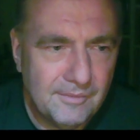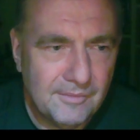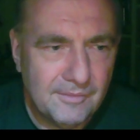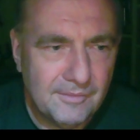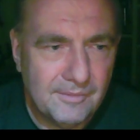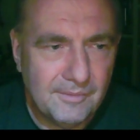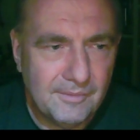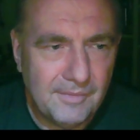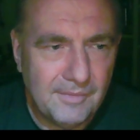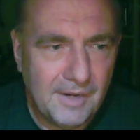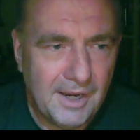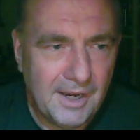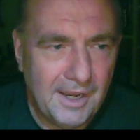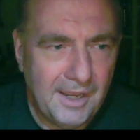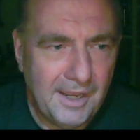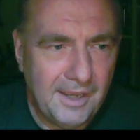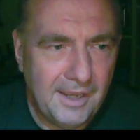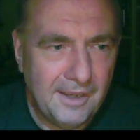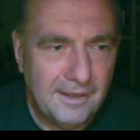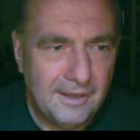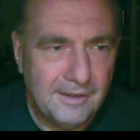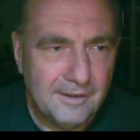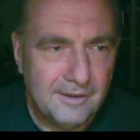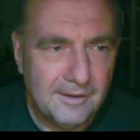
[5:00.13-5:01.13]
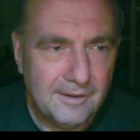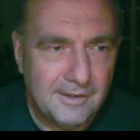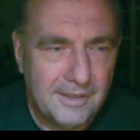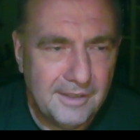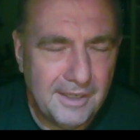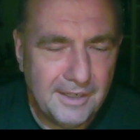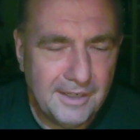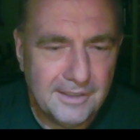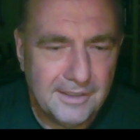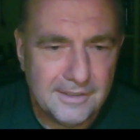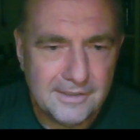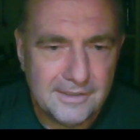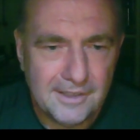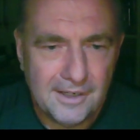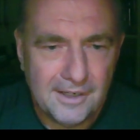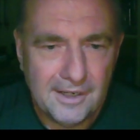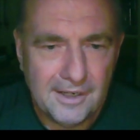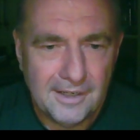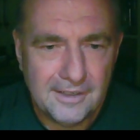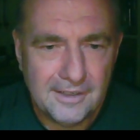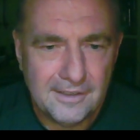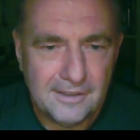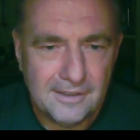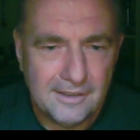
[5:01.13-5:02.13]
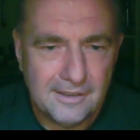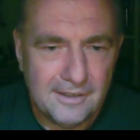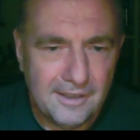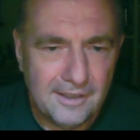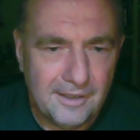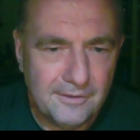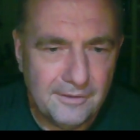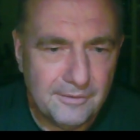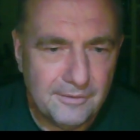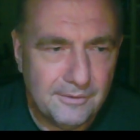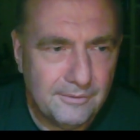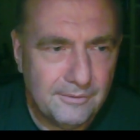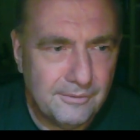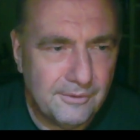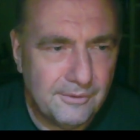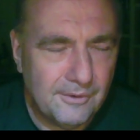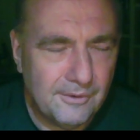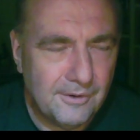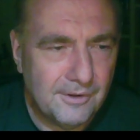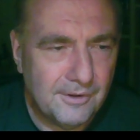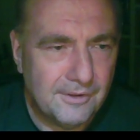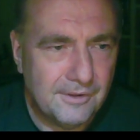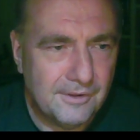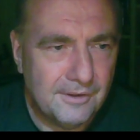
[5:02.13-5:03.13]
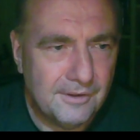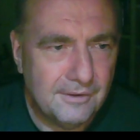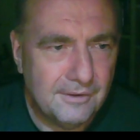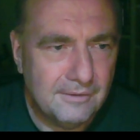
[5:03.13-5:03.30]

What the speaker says: my kingside even further.